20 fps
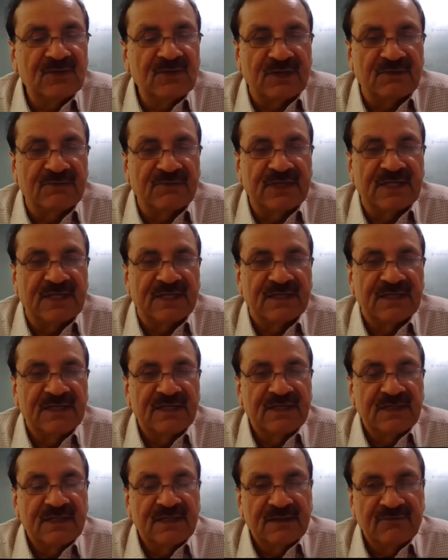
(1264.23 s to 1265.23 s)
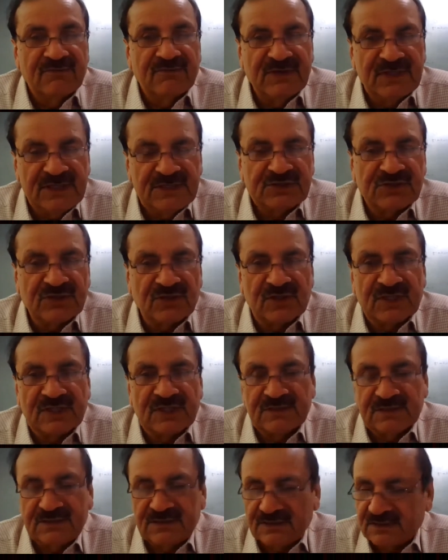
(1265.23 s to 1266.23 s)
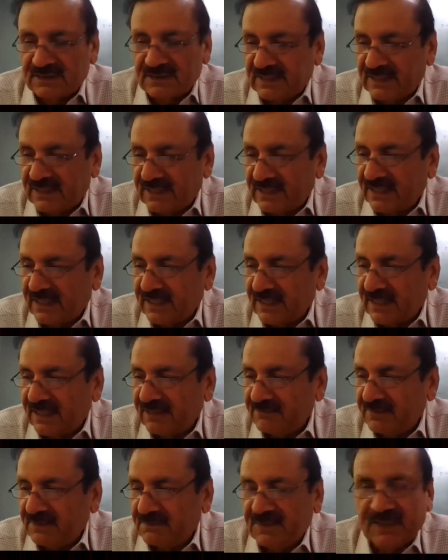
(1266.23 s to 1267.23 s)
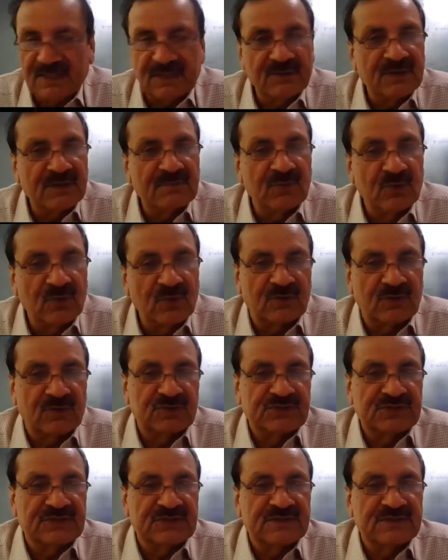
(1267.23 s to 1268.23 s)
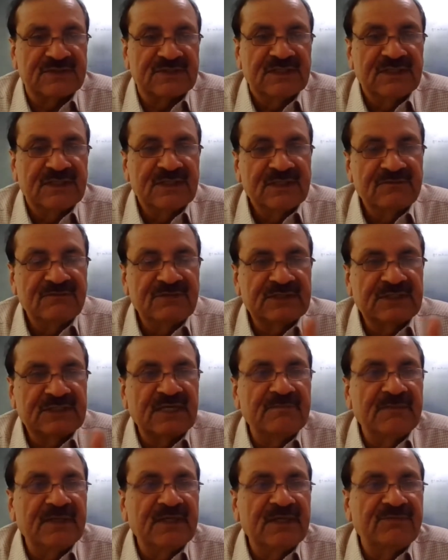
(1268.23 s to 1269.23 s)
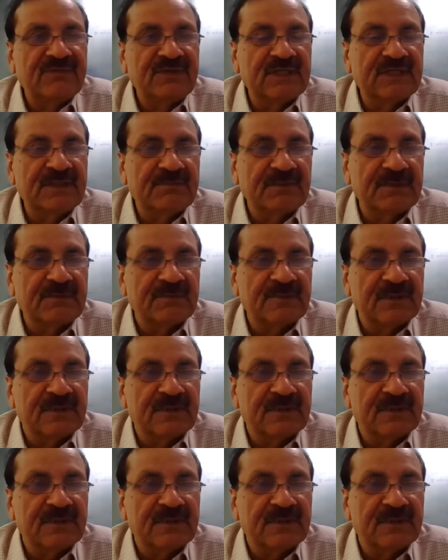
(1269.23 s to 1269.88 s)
covering very short, then I can have maybe covered more questions which can benefit the people.